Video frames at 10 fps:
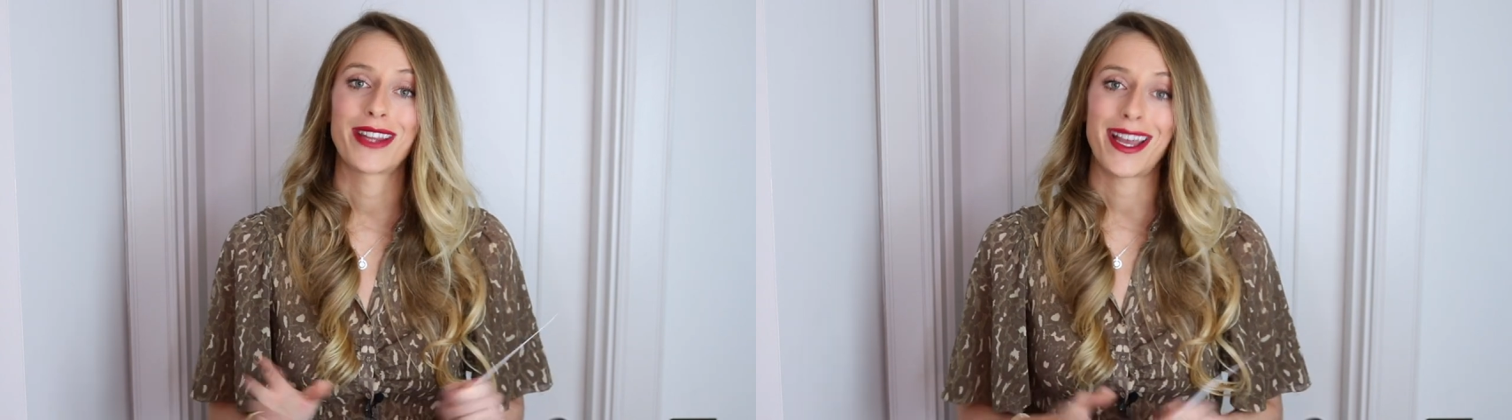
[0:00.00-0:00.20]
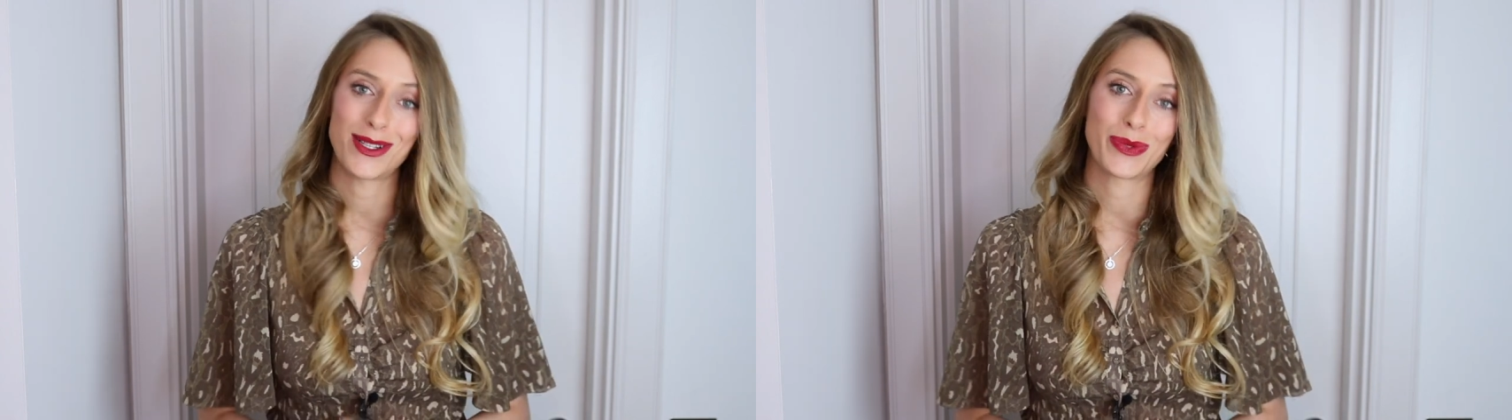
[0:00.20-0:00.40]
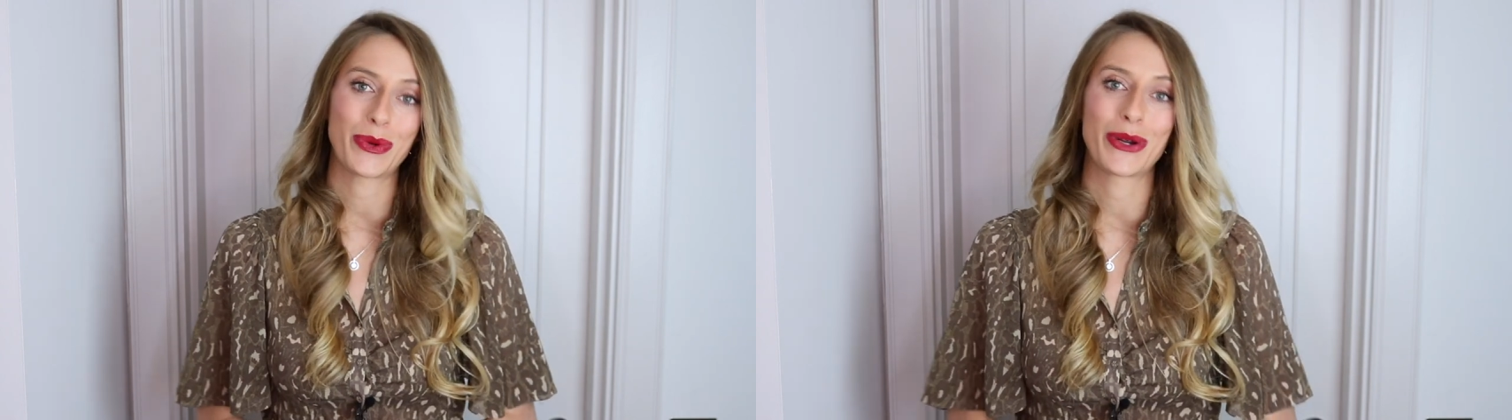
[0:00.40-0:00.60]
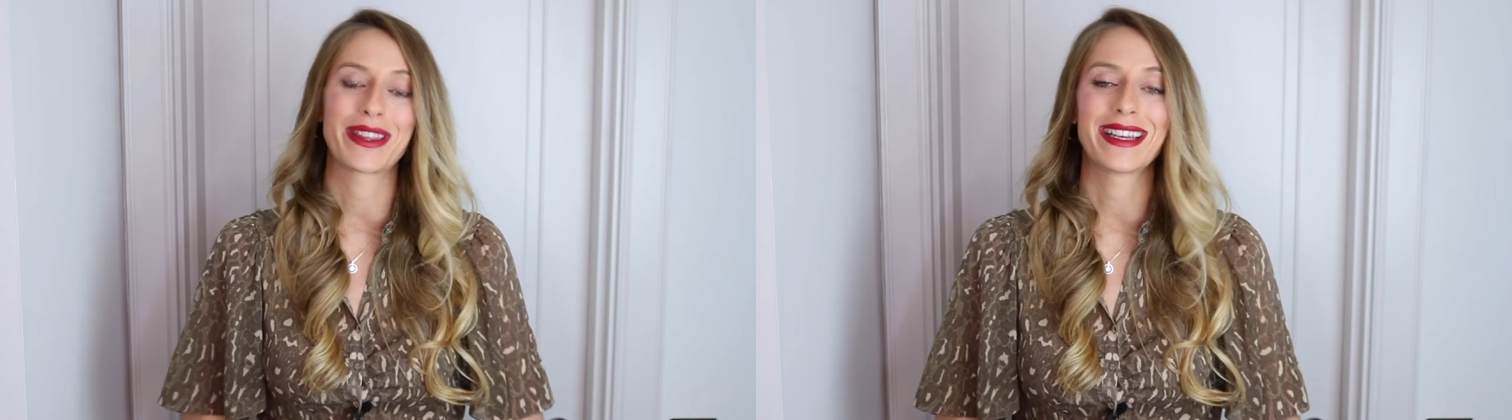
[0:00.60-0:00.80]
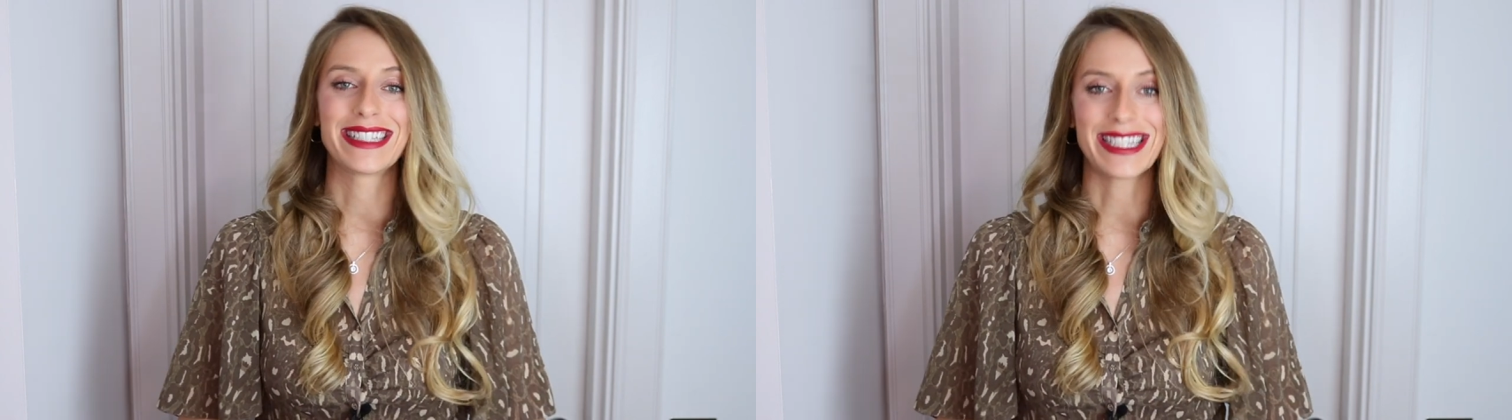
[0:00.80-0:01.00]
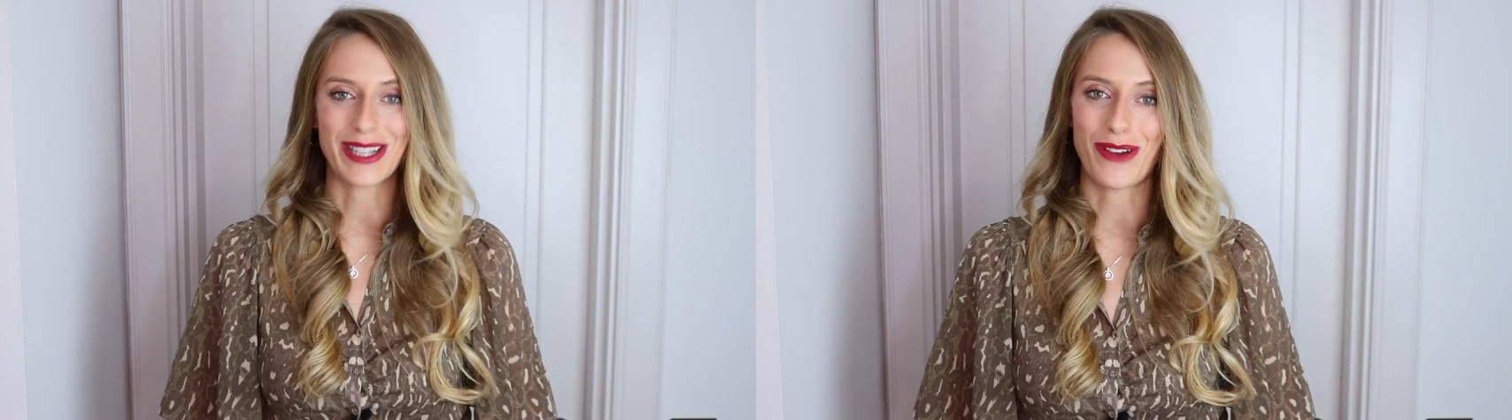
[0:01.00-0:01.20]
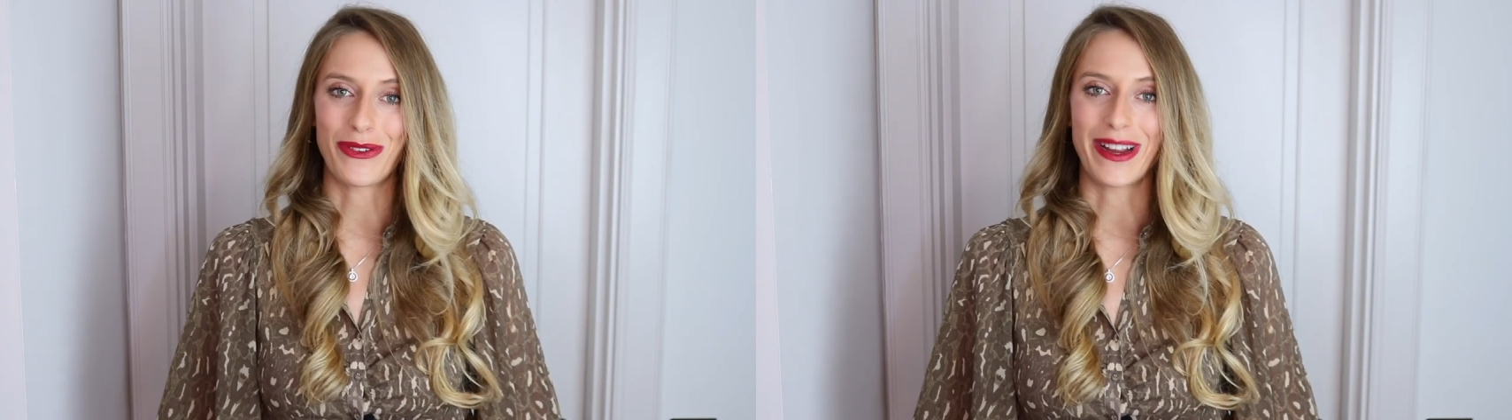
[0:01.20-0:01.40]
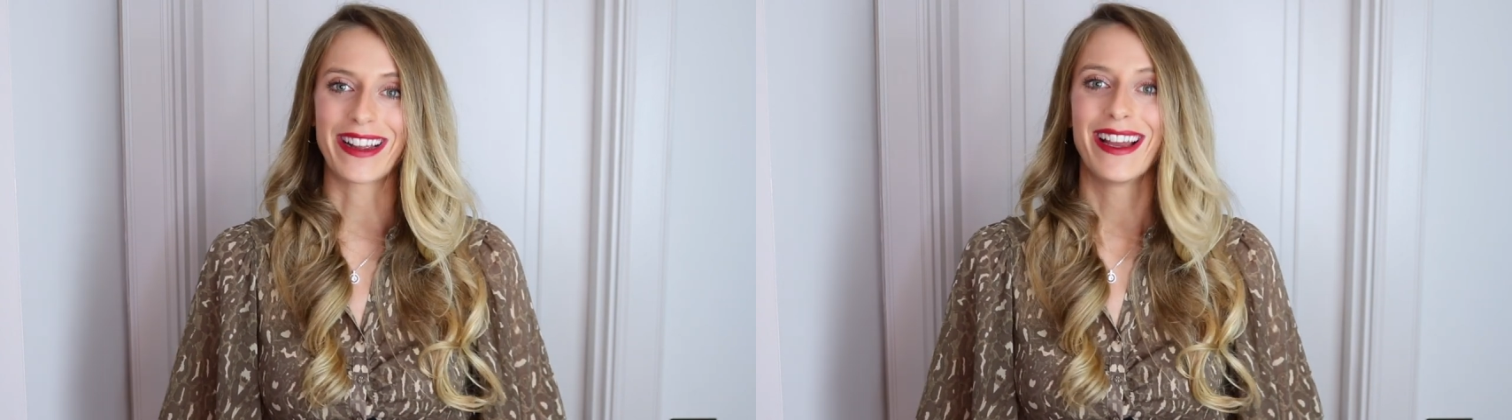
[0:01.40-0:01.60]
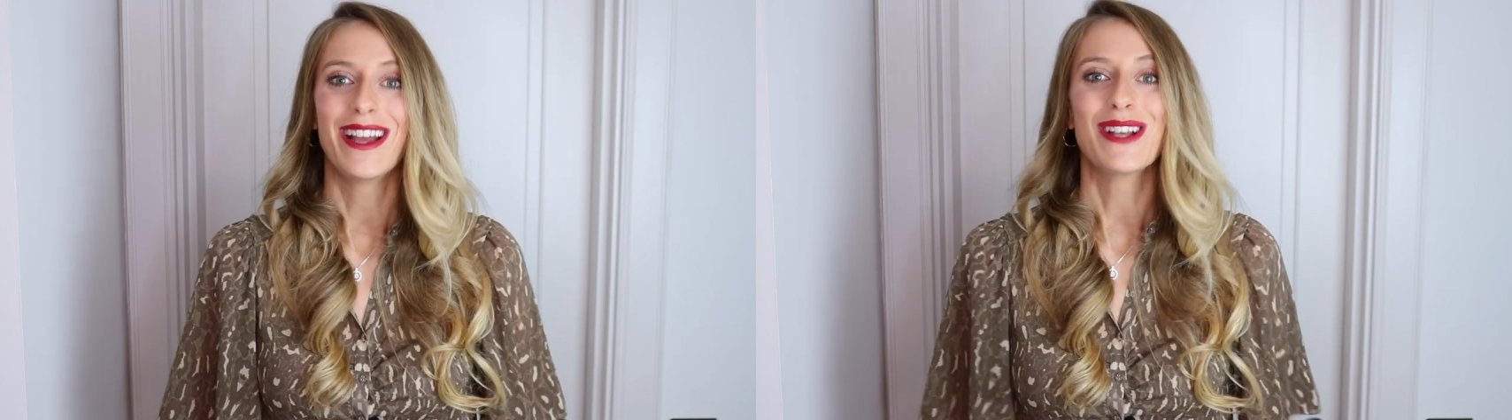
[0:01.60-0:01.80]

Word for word: that is worth discovering.